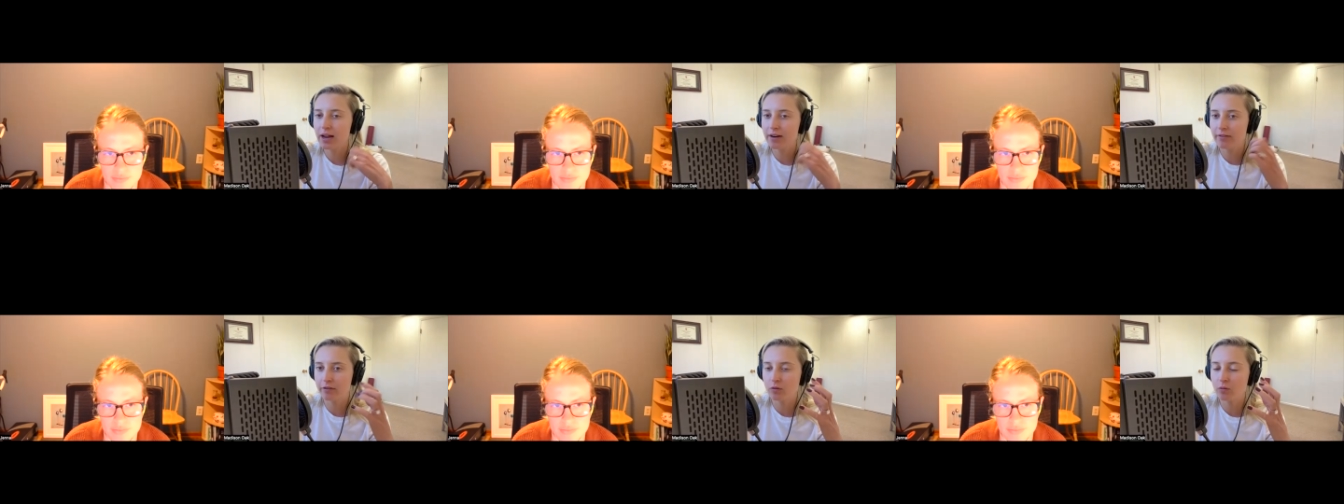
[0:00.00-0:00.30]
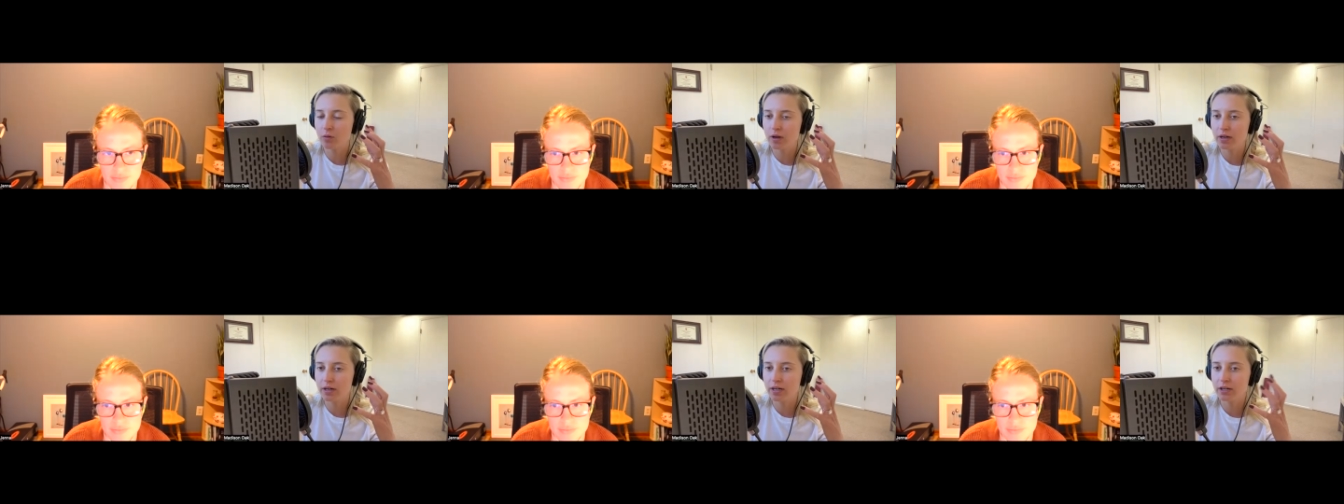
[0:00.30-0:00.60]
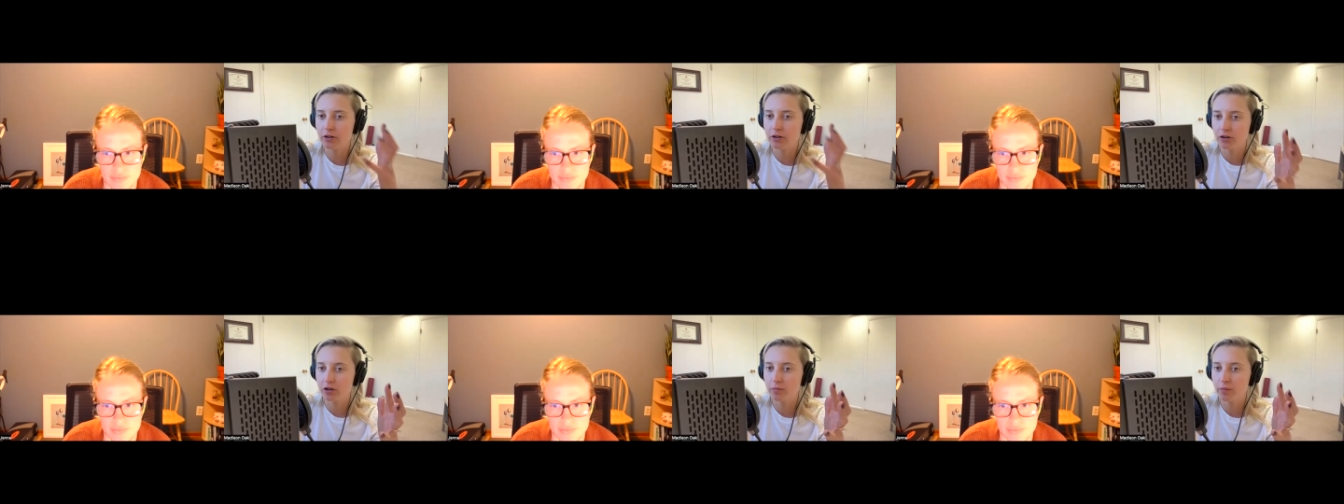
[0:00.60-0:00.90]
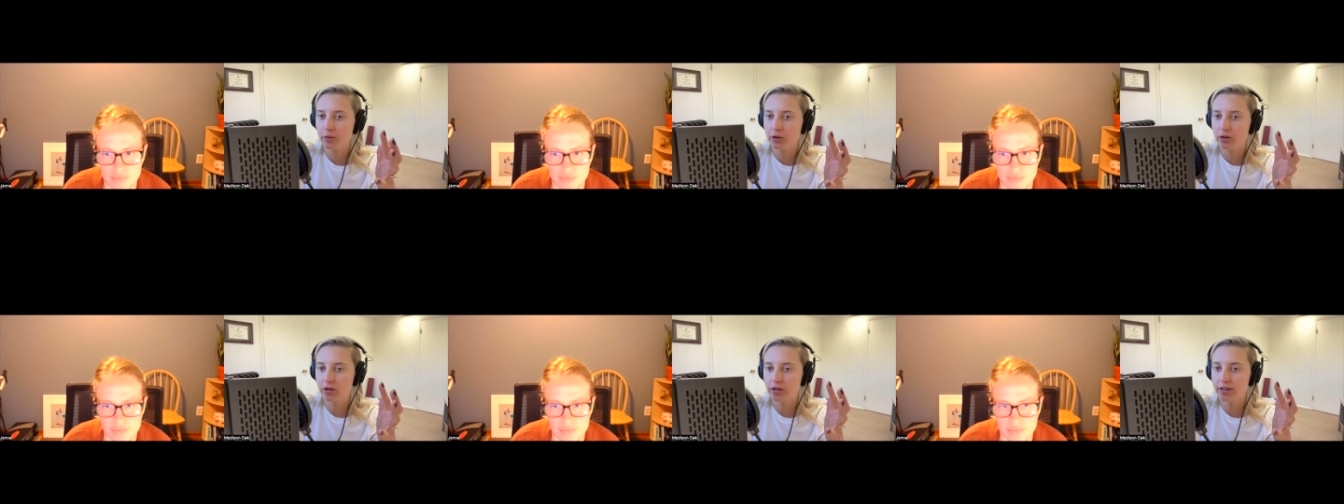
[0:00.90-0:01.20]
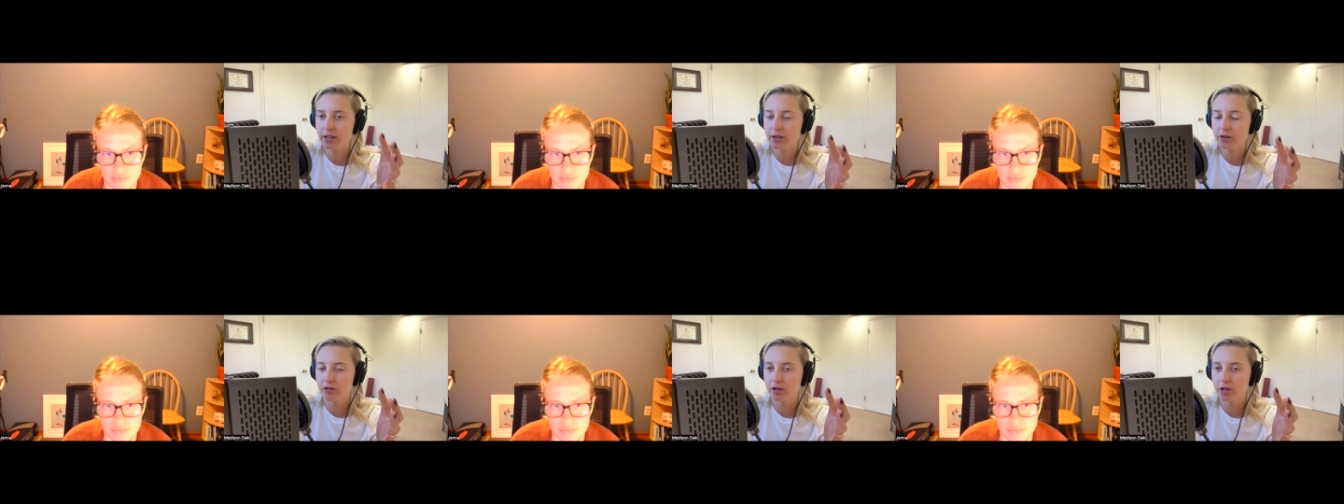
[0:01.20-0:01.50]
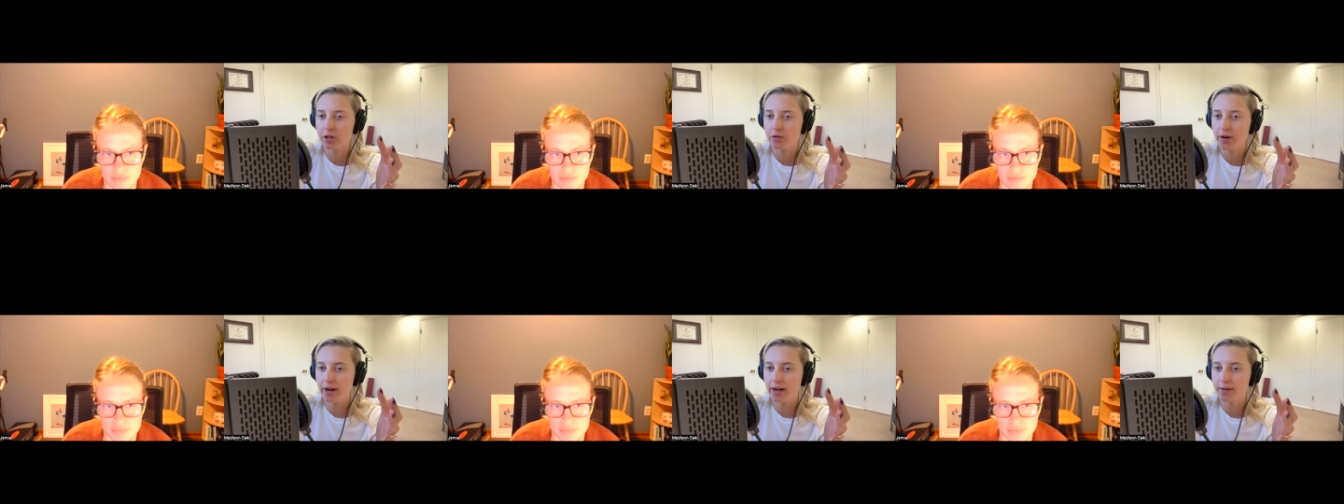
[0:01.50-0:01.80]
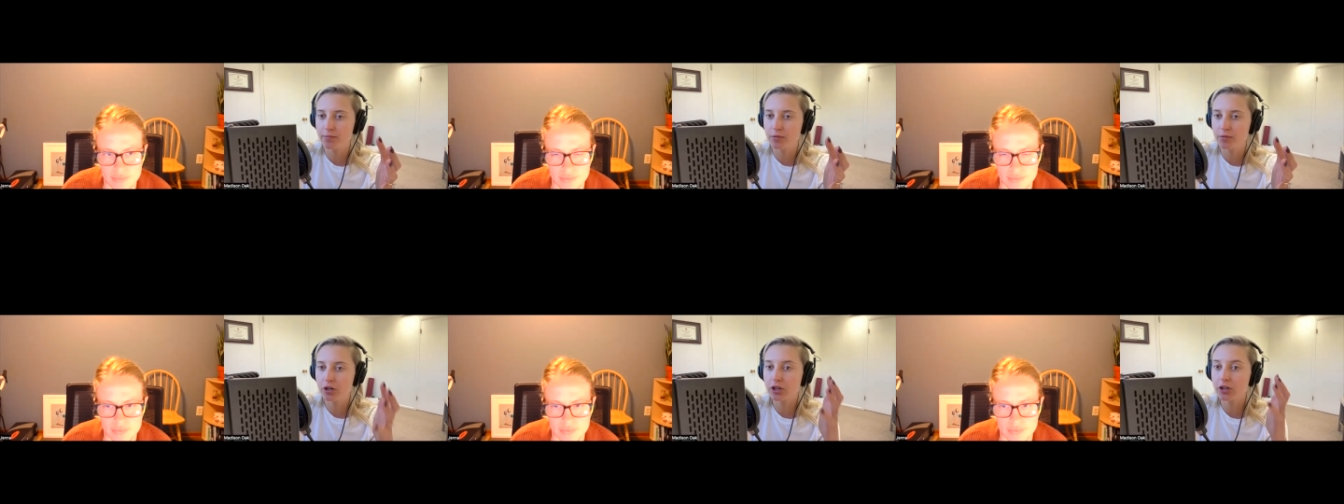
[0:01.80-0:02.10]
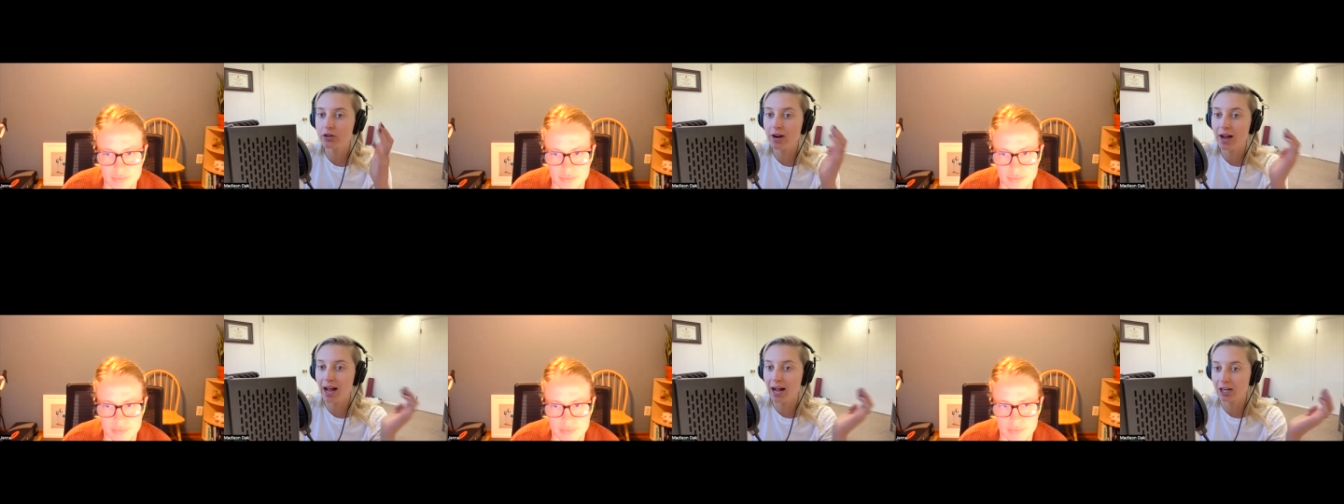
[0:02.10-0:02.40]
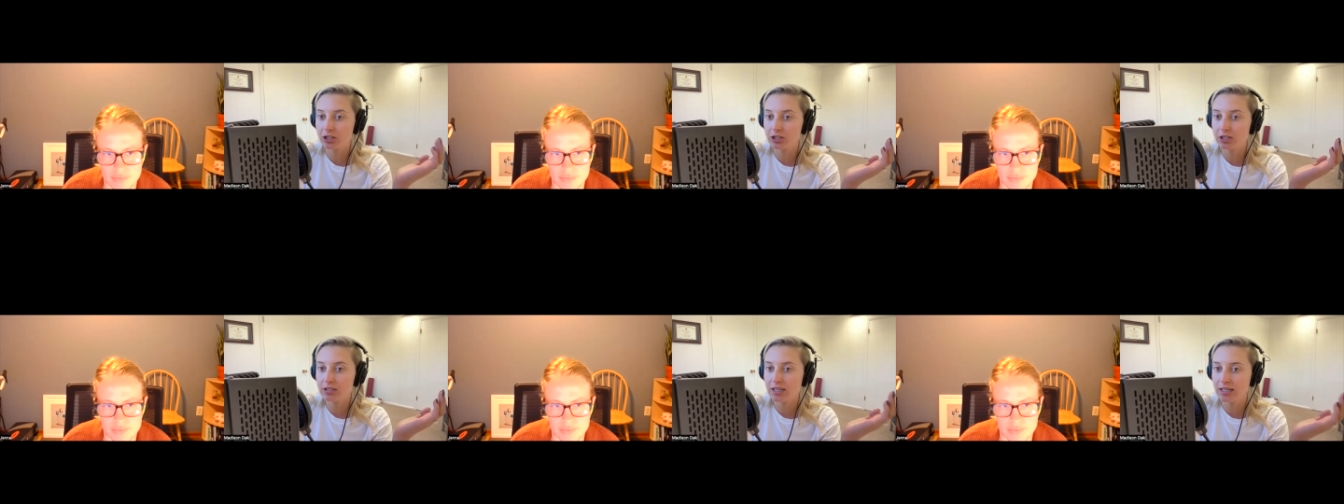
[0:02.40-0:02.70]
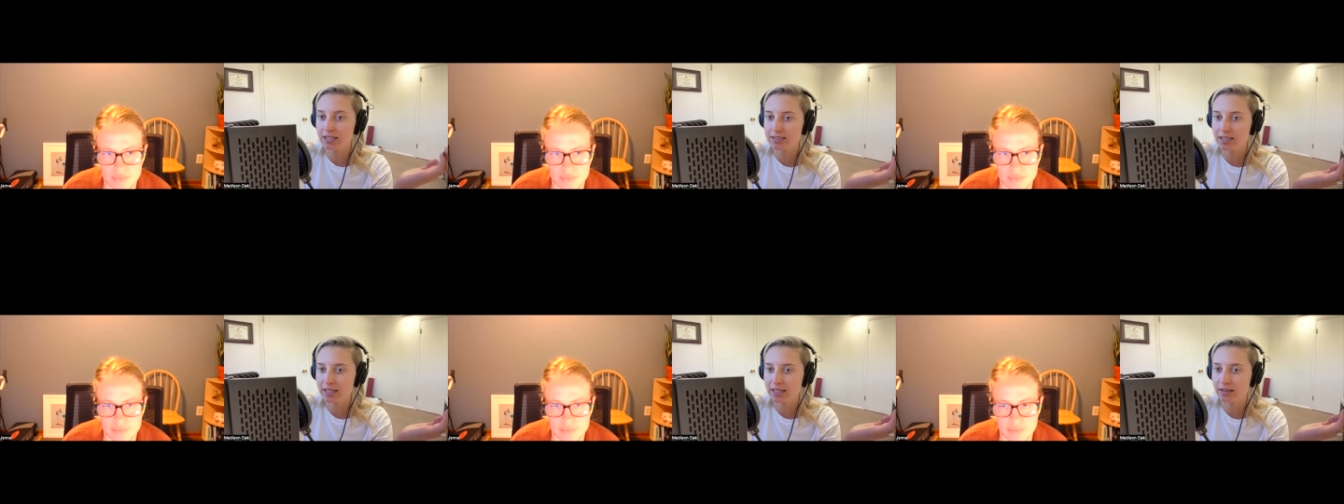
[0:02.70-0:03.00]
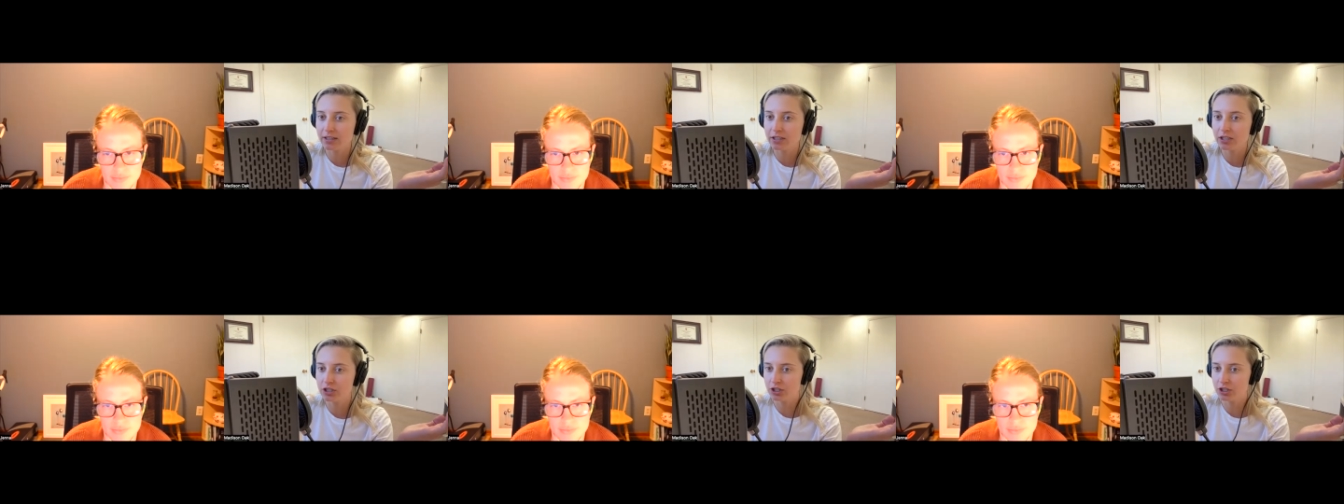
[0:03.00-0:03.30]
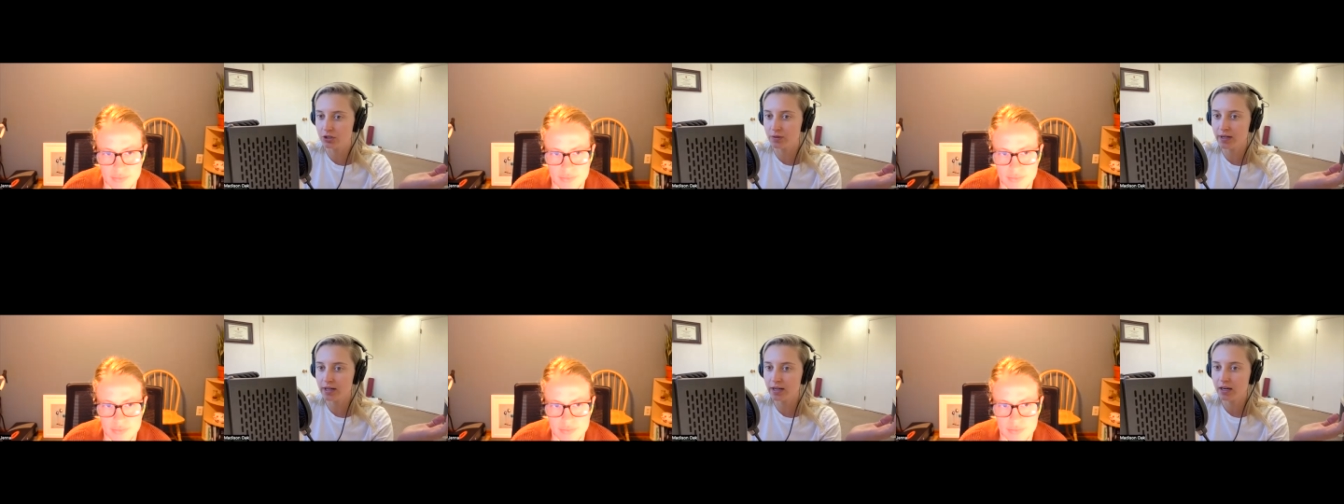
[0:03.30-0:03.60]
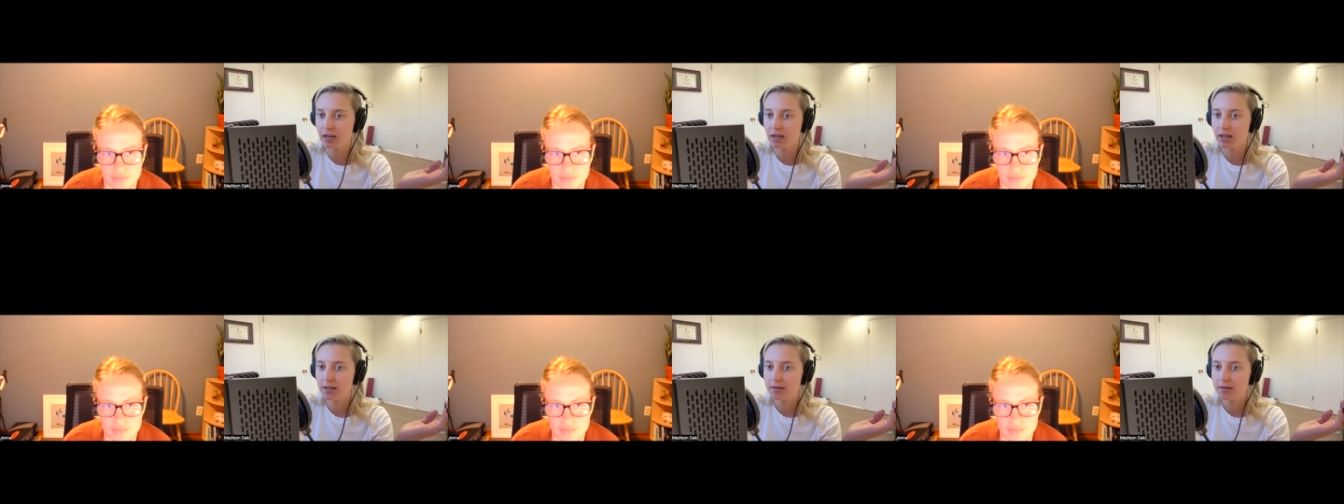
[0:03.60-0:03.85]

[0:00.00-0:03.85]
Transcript: everyone in your community that you're going to write a book, you're actually less likely to do it.